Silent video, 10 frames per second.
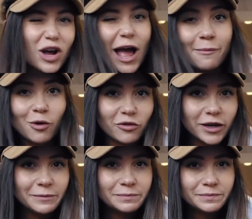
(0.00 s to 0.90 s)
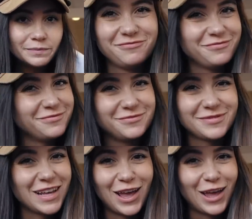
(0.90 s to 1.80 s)
I'm over it.
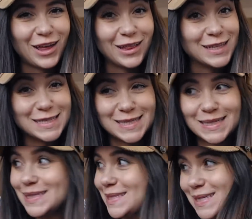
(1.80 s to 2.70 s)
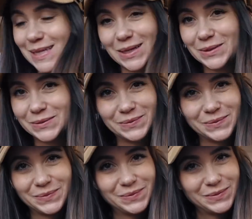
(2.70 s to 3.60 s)
Let's continue,
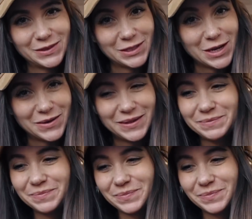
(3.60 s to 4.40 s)
shall we?